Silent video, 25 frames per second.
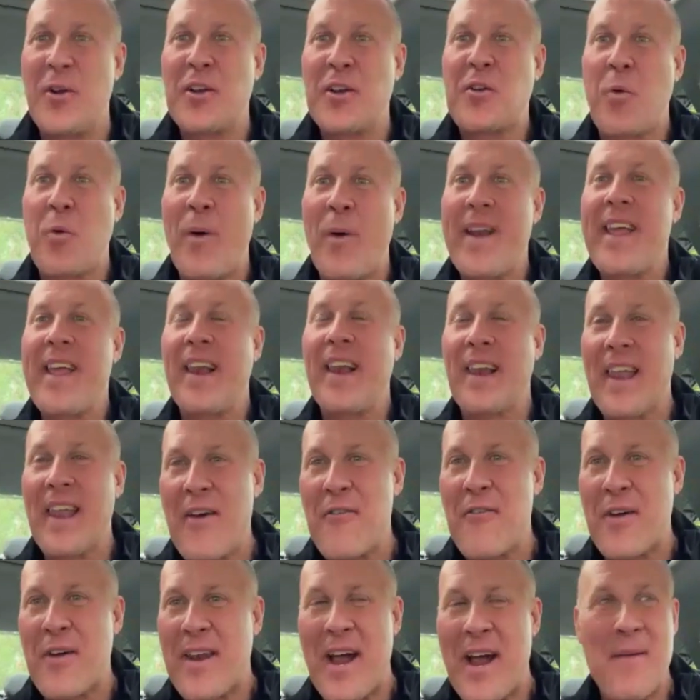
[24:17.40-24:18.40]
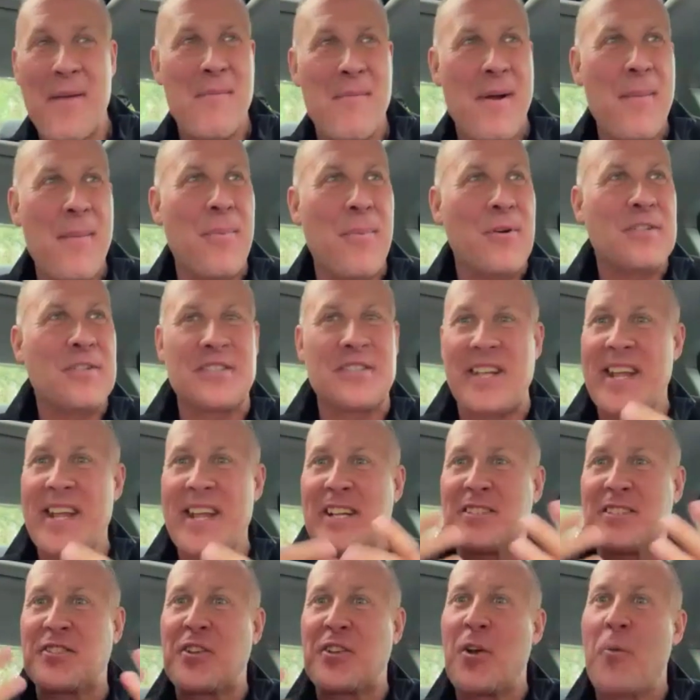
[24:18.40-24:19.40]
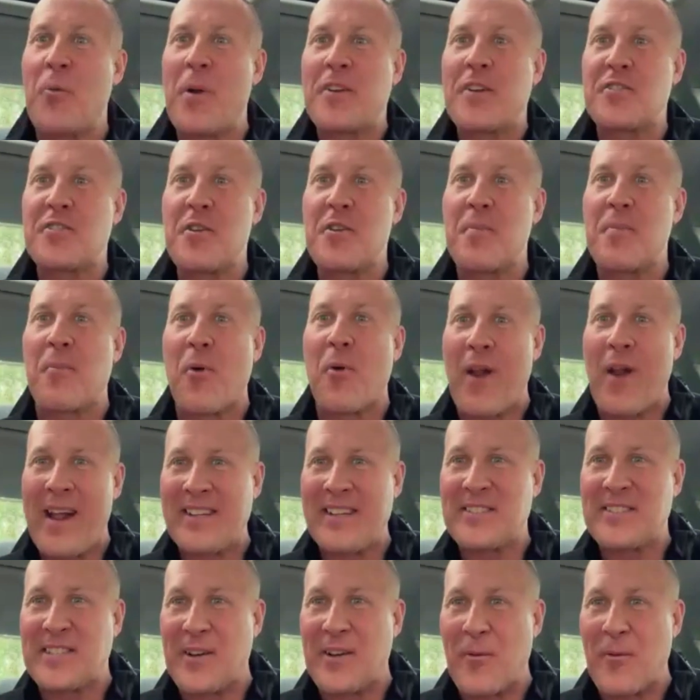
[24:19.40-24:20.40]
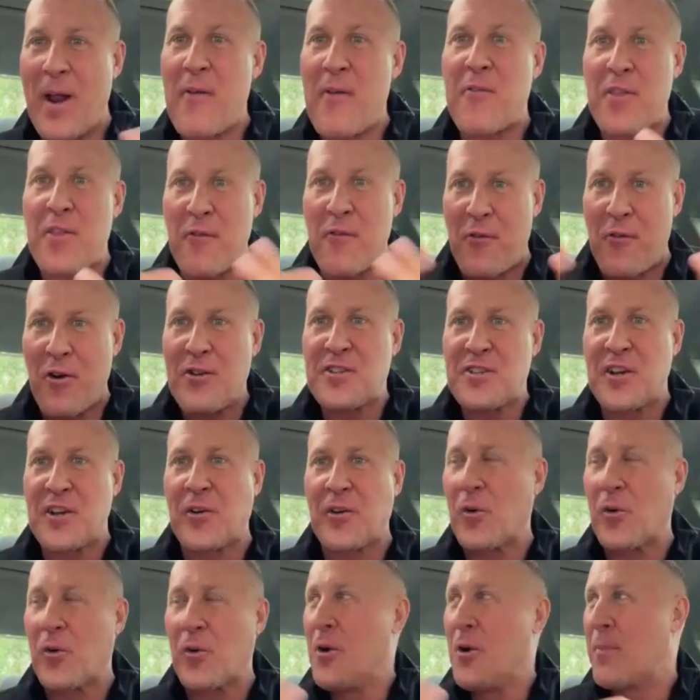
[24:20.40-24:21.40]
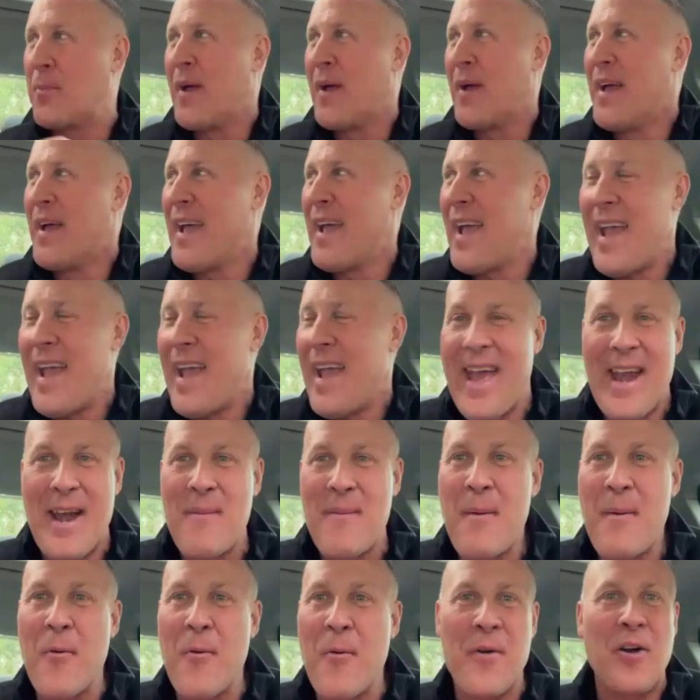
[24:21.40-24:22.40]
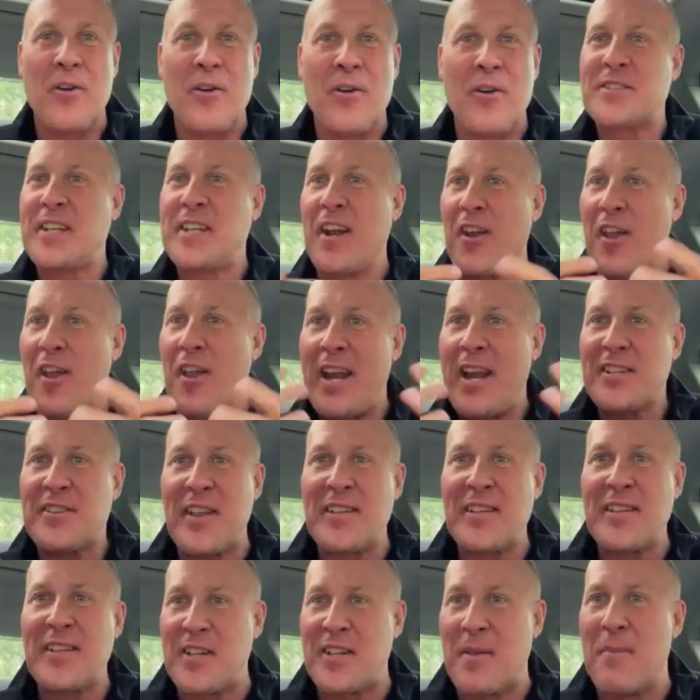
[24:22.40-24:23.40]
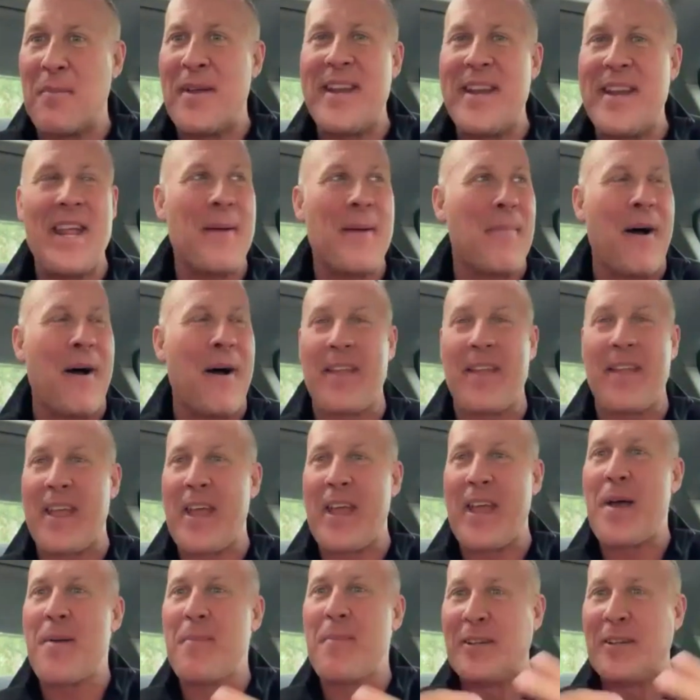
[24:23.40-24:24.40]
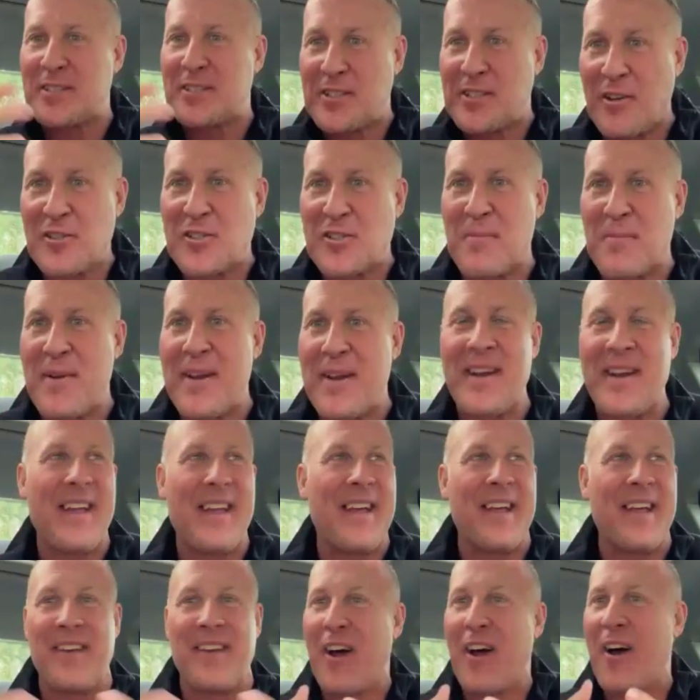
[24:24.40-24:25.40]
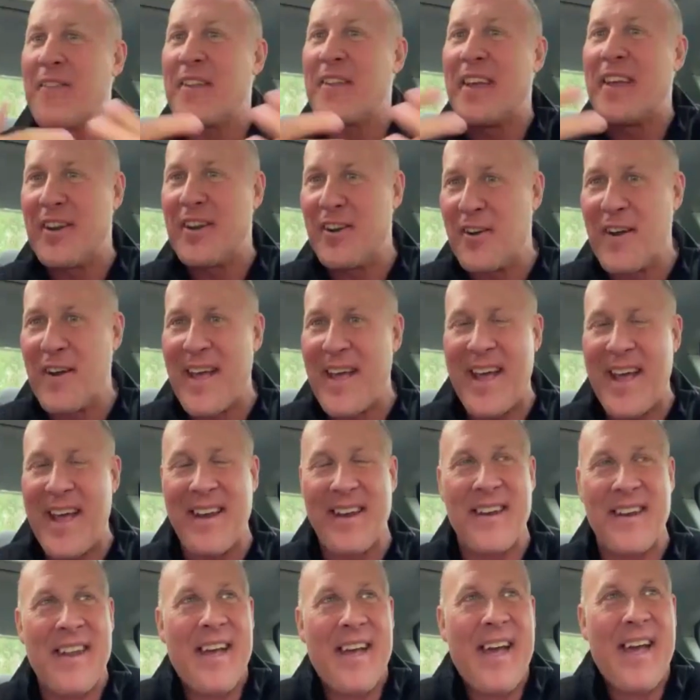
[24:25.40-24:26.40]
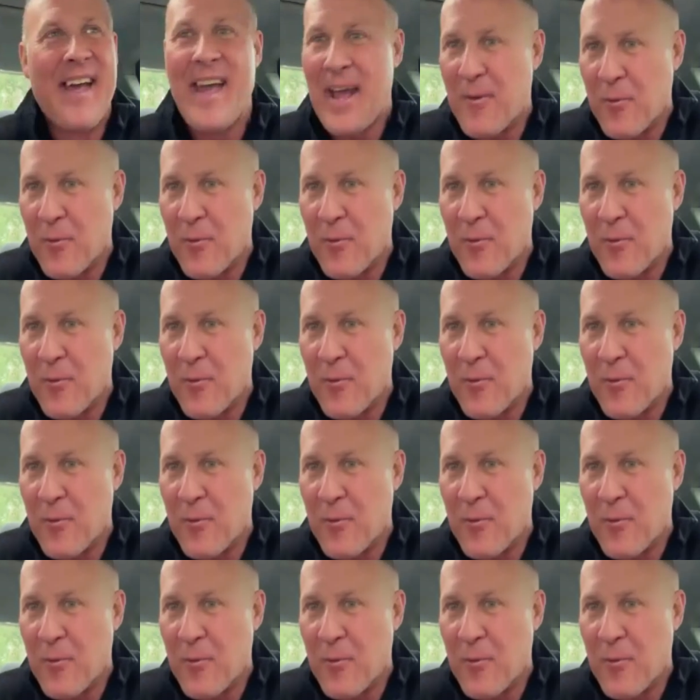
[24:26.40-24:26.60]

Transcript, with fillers: So in 2011, I remember seeing Sir Richard Branson, right, from the Virgin Group and I remember, you know, seeing a lot of things on the media about him and social media and on the internet and,